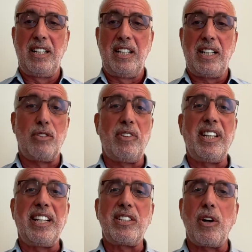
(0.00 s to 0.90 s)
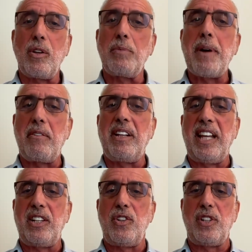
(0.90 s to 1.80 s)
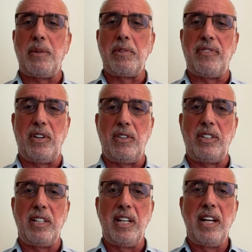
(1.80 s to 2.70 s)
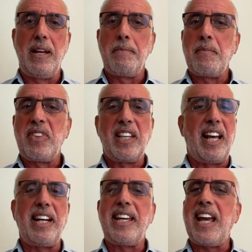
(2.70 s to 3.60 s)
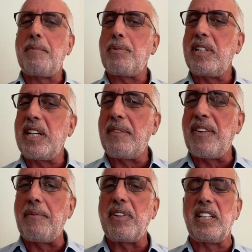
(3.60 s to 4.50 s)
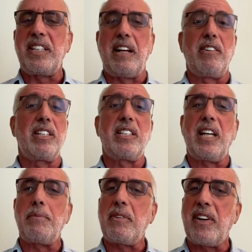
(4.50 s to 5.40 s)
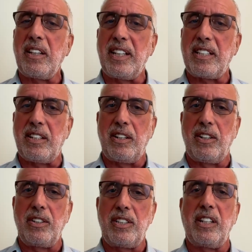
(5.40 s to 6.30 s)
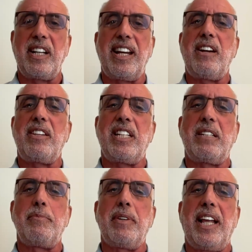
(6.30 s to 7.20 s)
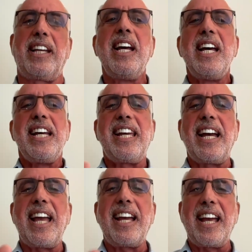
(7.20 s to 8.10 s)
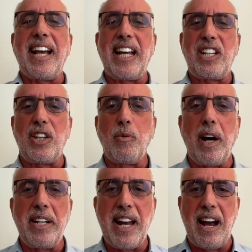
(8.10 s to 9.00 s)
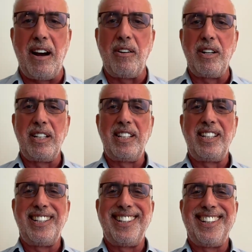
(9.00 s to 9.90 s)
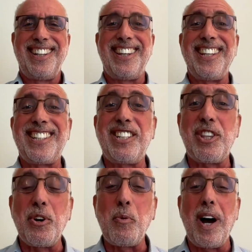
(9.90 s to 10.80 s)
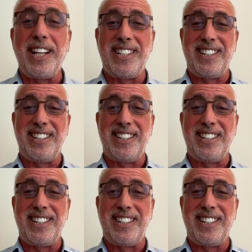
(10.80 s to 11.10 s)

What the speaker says: Because it's all about relationships first. And I can't put enough emphasis here. And some of our listeners are going to hear this and be like, yeah, get to the what. This is the what,